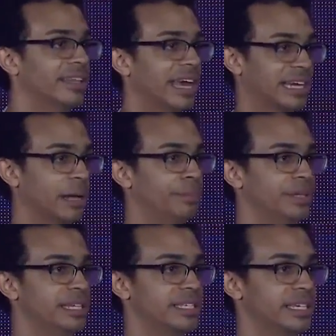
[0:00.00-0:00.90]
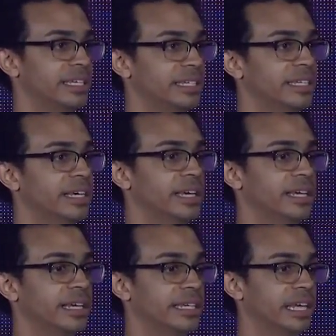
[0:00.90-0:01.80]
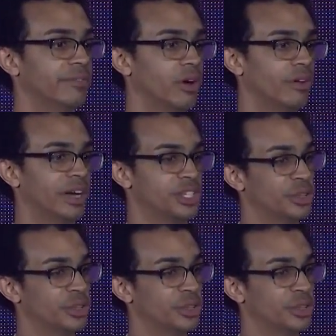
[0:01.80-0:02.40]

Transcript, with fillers: that companies can, can get involved, right?